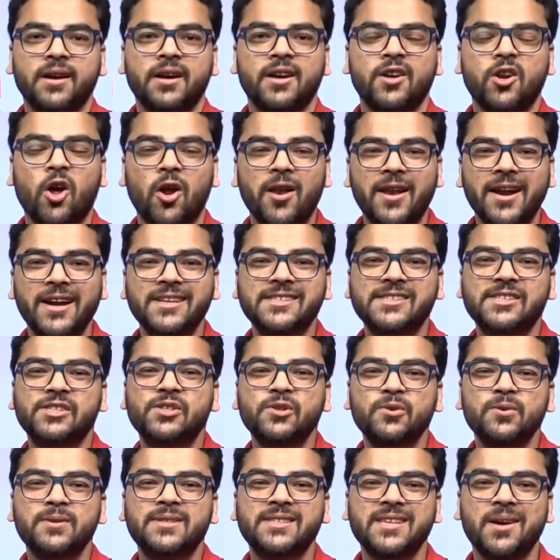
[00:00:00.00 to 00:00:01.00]
Now let's
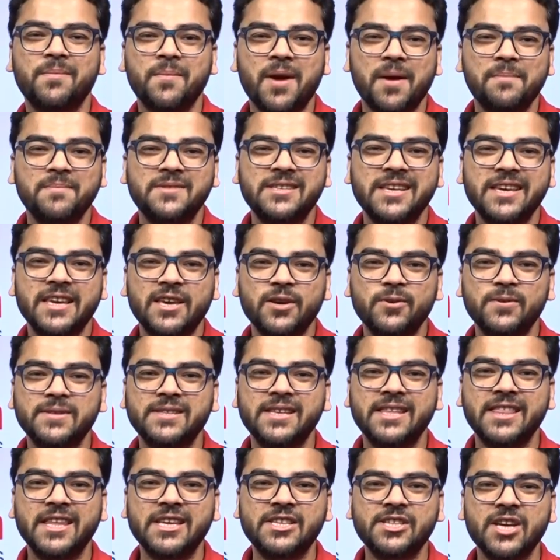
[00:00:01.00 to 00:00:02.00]
do some MCQs
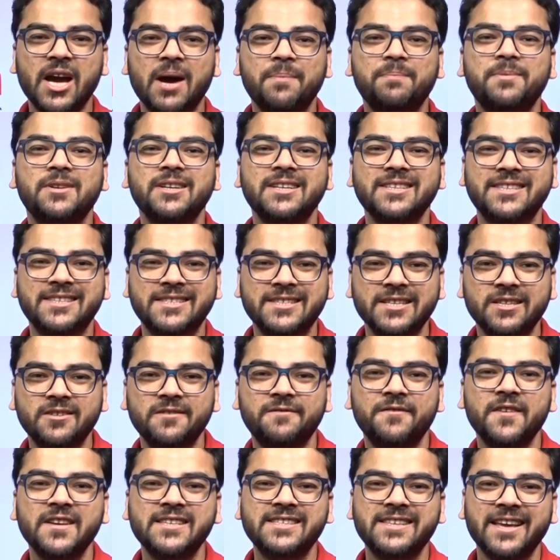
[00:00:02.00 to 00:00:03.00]
in the chapter
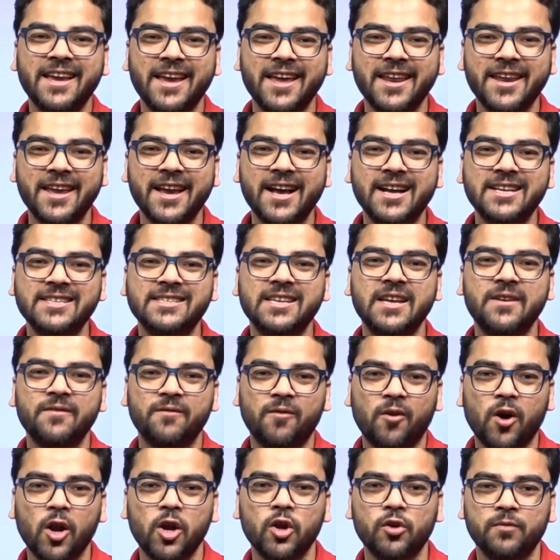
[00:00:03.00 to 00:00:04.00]
surface areas and
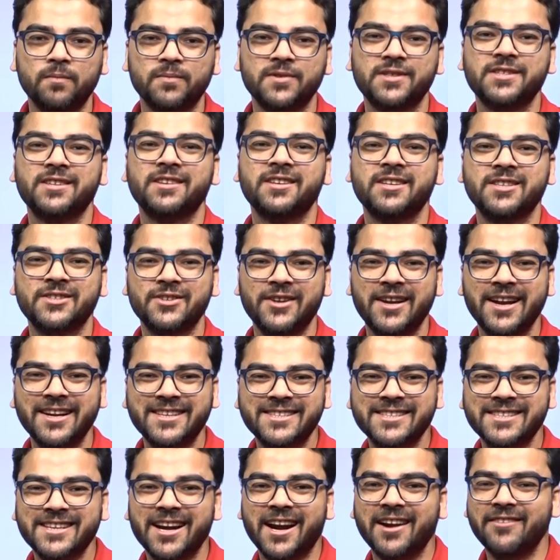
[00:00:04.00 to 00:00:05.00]
volumes. So
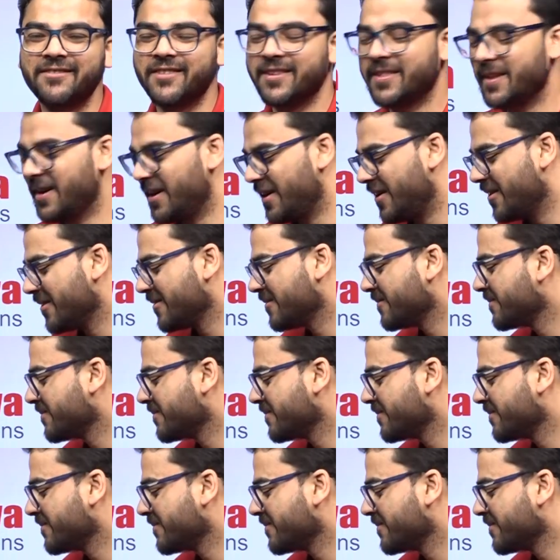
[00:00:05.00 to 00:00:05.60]
let's start with it.